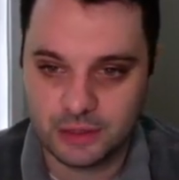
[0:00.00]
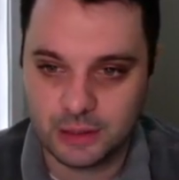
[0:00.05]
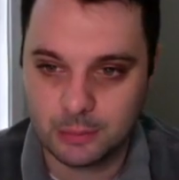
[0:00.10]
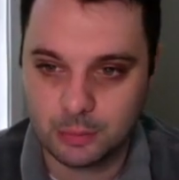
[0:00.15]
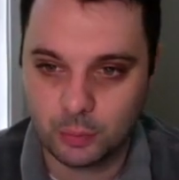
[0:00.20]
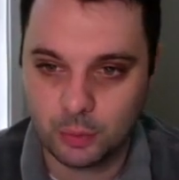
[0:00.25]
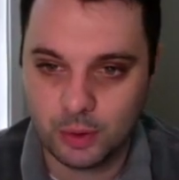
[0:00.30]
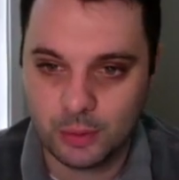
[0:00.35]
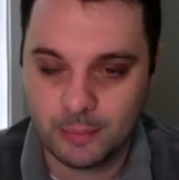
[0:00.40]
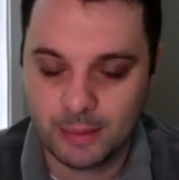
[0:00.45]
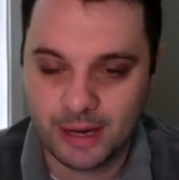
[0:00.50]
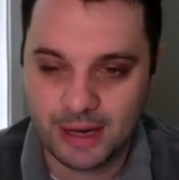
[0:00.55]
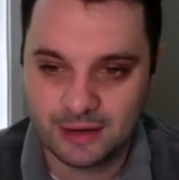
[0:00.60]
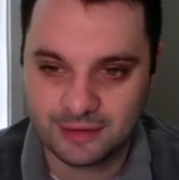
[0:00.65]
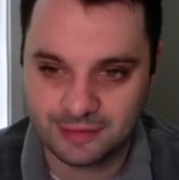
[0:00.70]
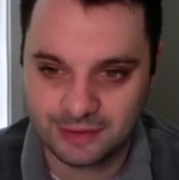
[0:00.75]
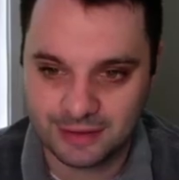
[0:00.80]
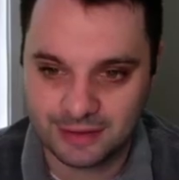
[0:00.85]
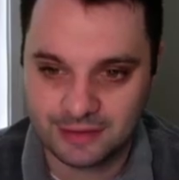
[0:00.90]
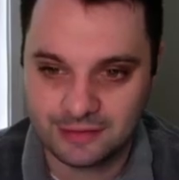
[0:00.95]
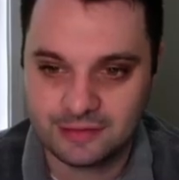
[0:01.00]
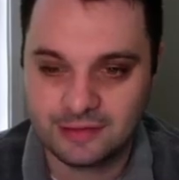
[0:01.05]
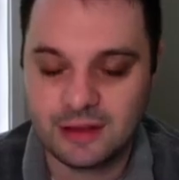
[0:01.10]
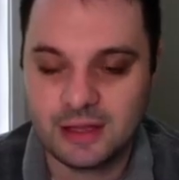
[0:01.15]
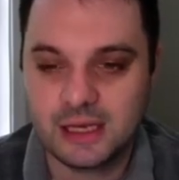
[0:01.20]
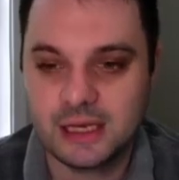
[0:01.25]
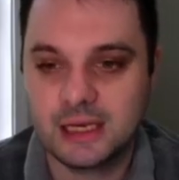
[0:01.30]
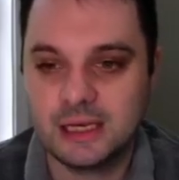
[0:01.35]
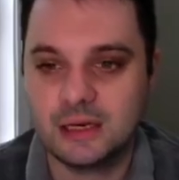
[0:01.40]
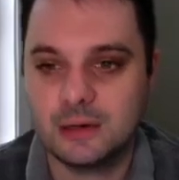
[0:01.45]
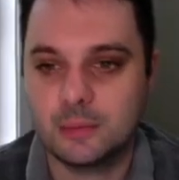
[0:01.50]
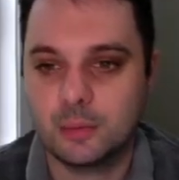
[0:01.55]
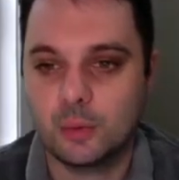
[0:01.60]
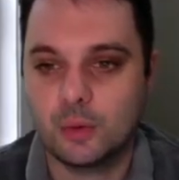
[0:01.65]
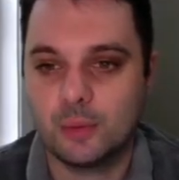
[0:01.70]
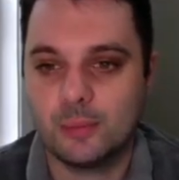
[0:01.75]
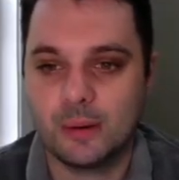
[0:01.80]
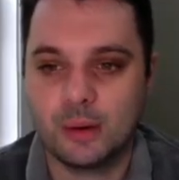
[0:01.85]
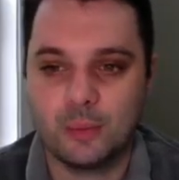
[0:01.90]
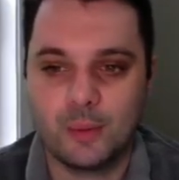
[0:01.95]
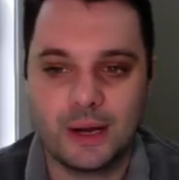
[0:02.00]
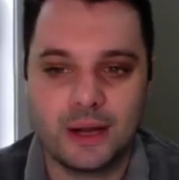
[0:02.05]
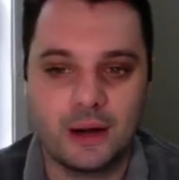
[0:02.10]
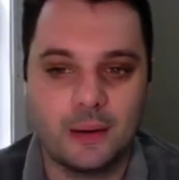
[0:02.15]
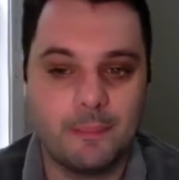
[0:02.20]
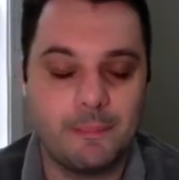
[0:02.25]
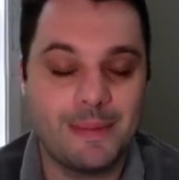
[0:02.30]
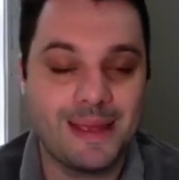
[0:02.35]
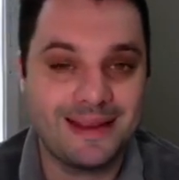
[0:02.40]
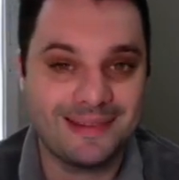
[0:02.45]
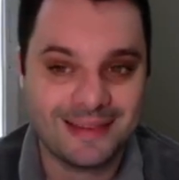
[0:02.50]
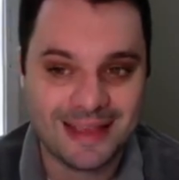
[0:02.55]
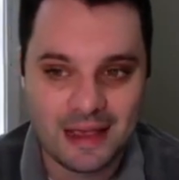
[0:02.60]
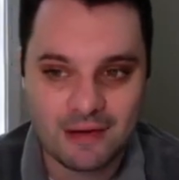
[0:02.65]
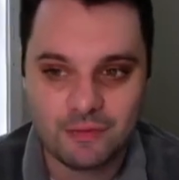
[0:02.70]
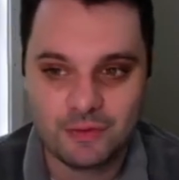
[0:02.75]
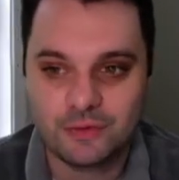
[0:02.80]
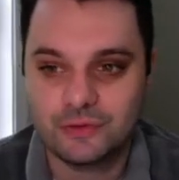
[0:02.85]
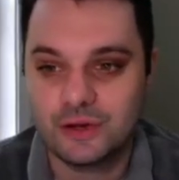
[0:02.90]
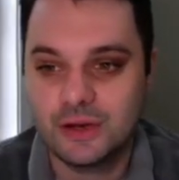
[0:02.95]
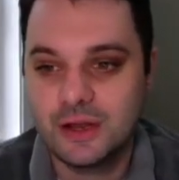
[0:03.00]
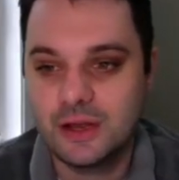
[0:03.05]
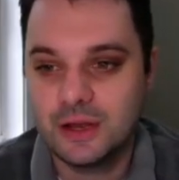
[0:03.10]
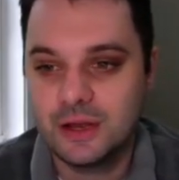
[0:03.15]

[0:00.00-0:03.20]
number one by isolated slugging, number one by weighted on base average,